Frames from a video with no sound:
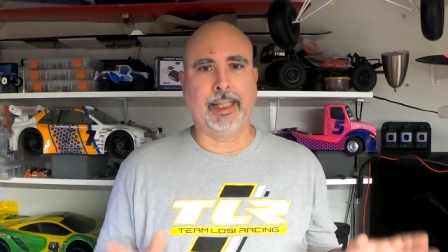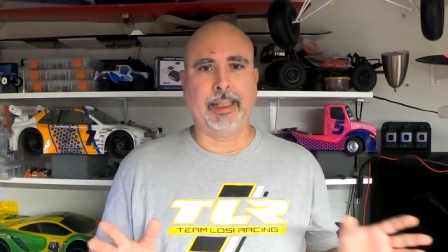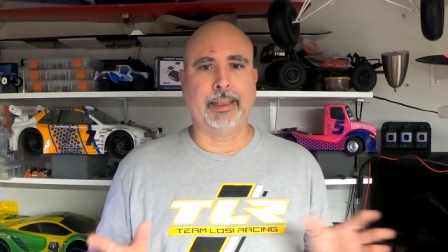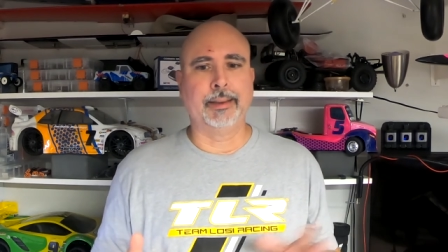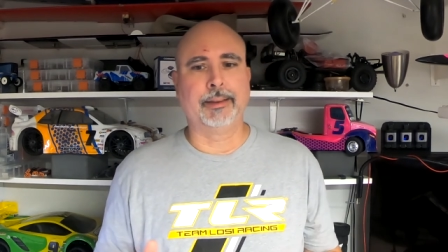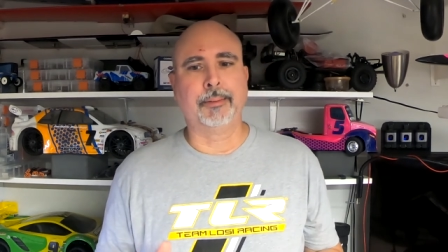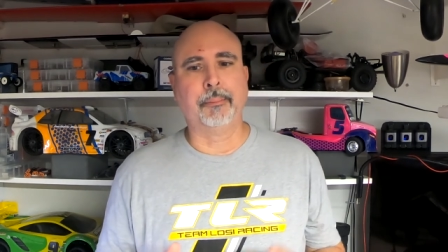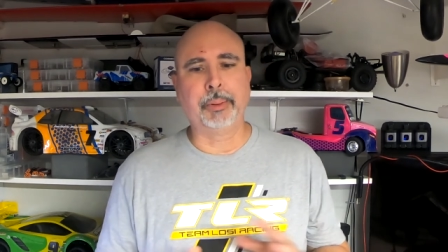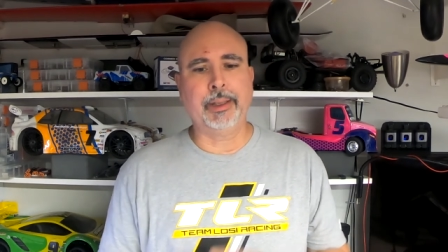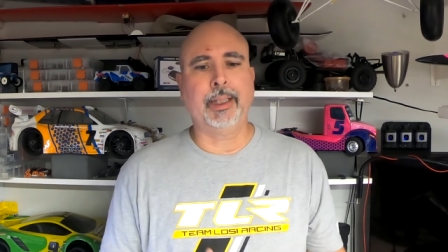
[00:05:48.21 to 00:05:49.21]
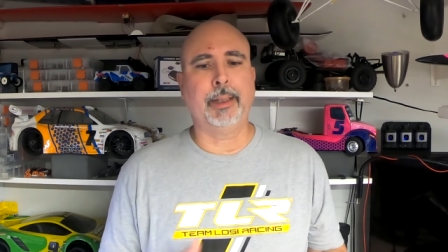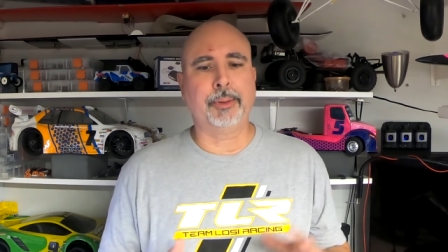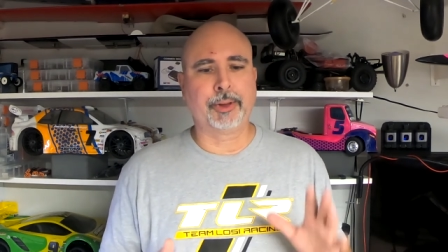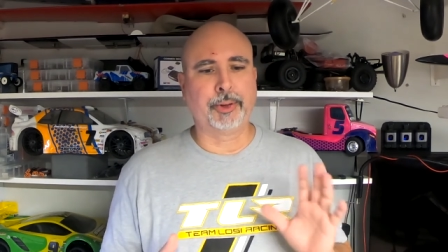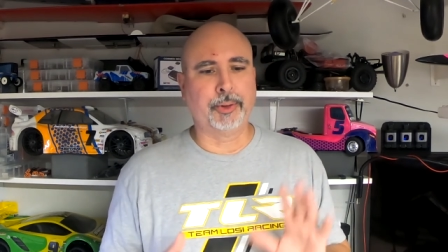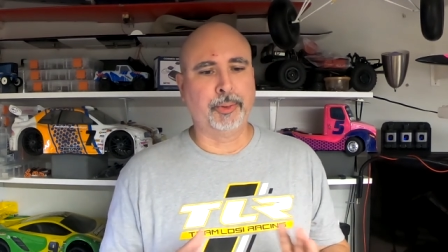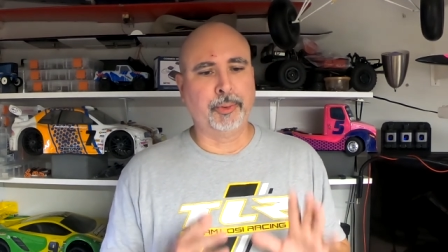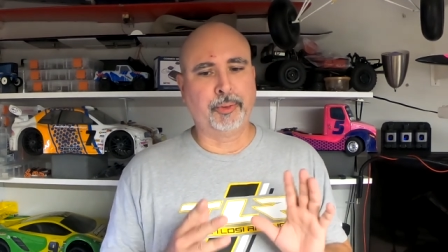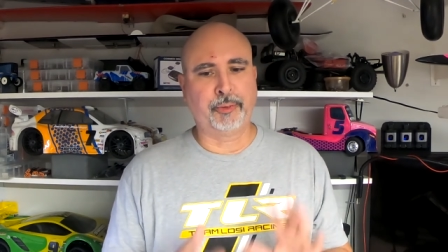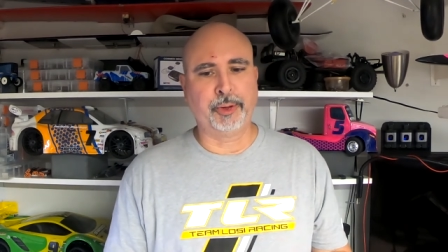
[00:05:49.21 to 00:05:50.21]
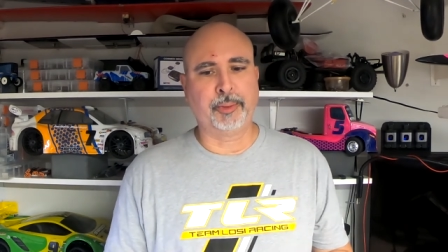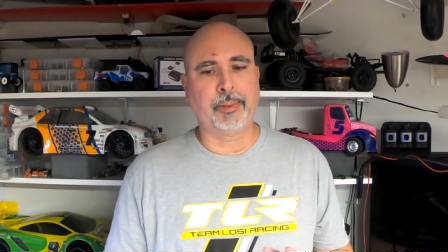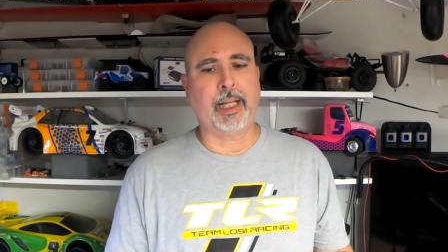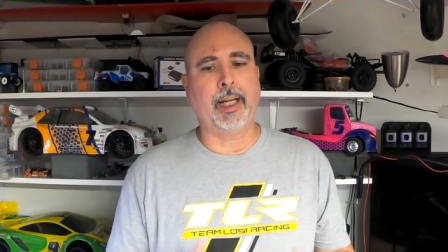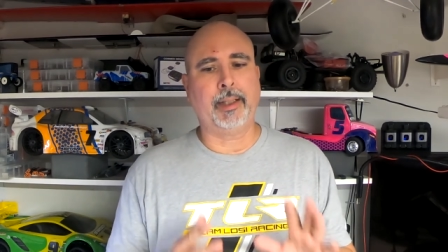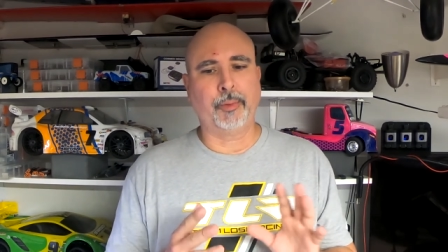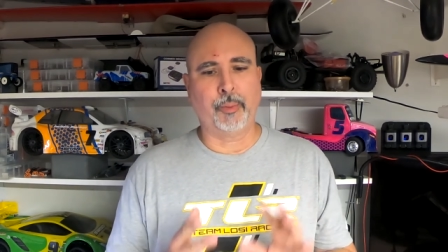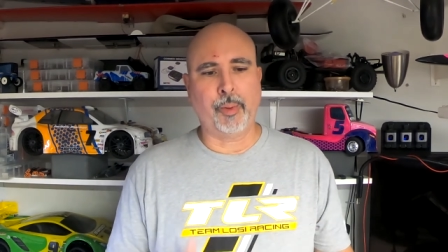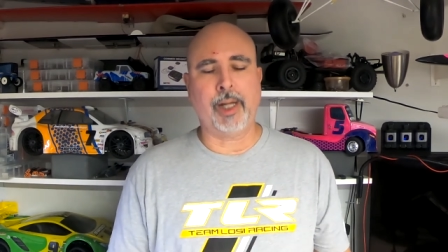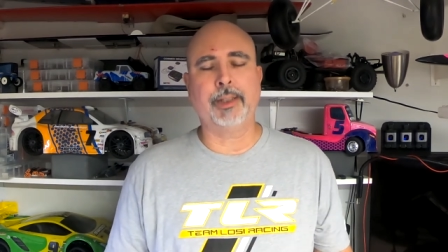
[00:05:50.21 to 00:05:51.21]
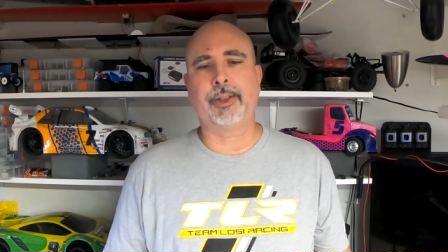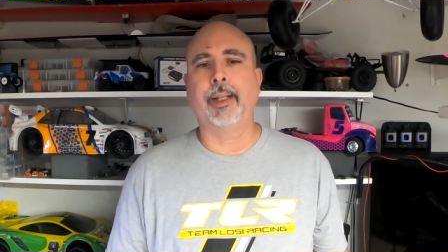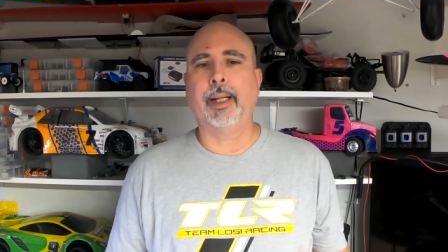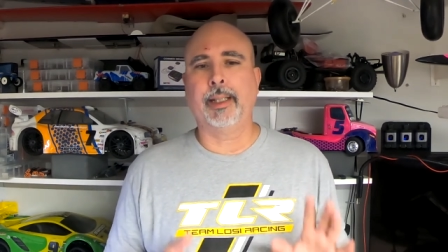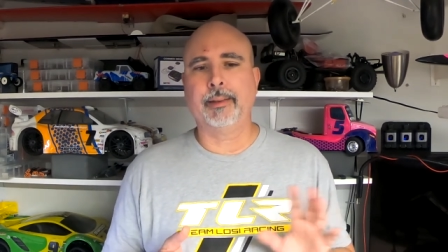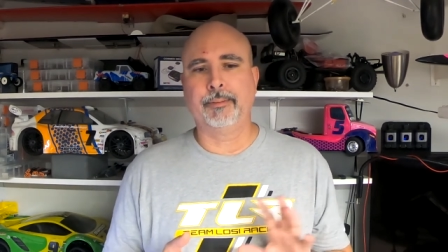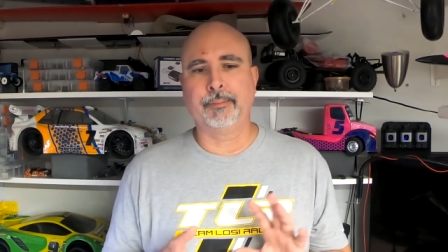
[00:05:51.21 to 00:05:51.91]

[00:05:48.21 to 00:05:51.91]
And being able to film that, watch that,